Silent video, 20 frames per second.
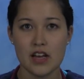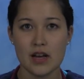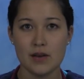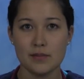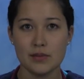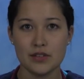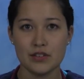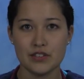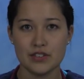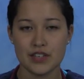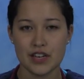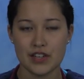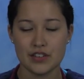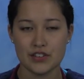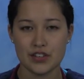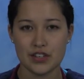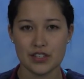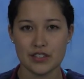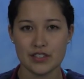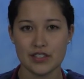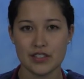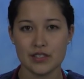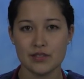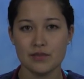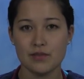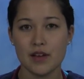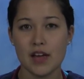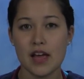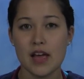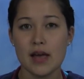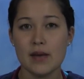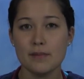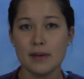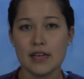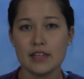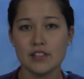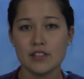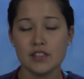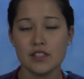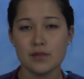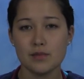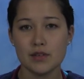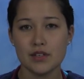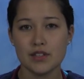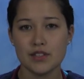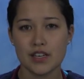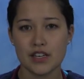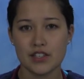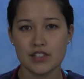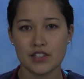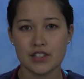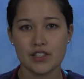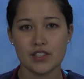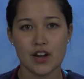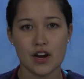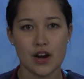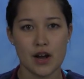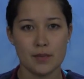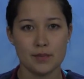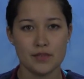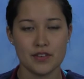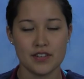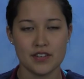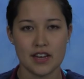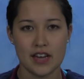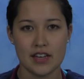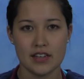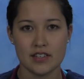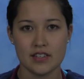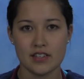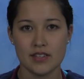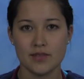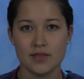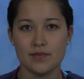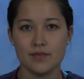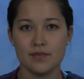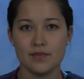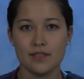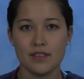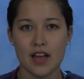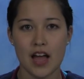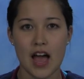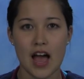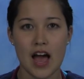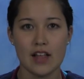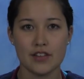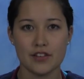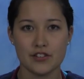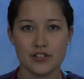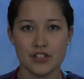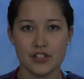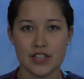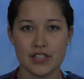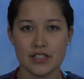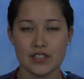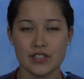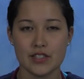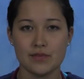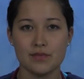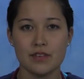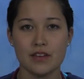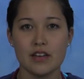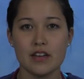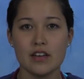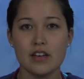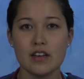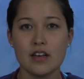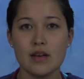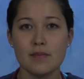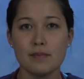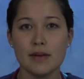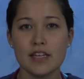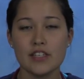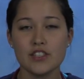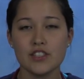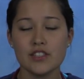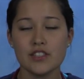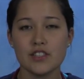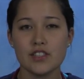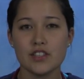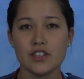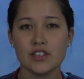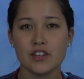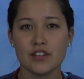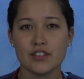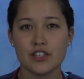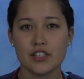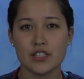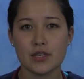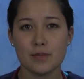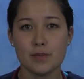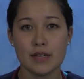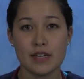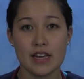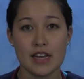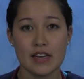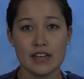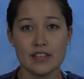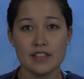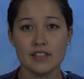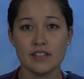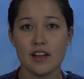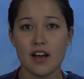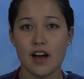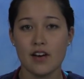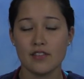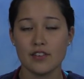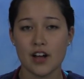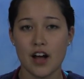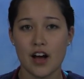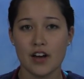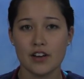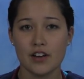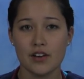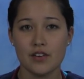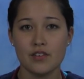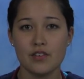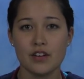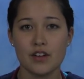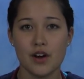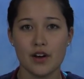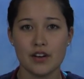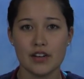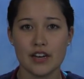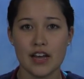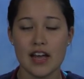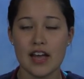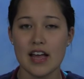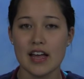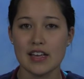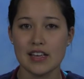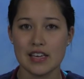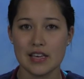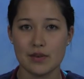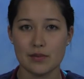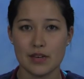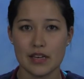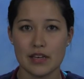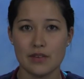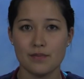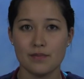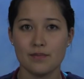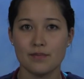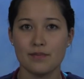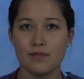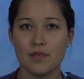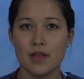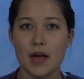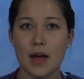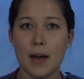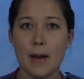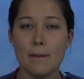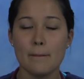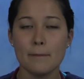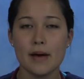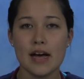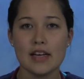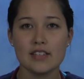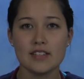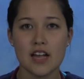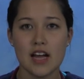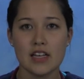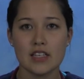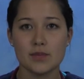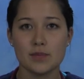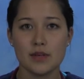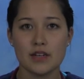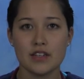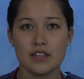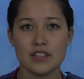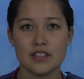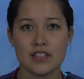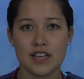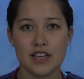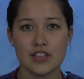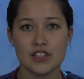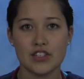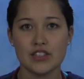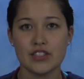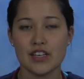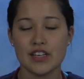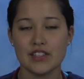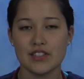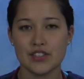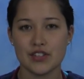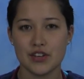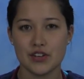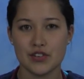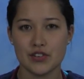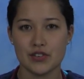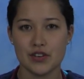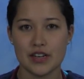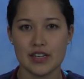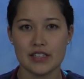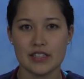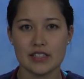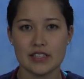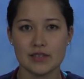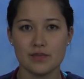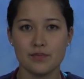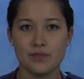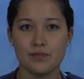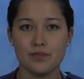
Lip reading: Immunizations. Patient's immunizations are up to date. Allergies. Patient is allergic to bananas, avocado, coconut, and kiwi. Past hospitalizations and surgeries.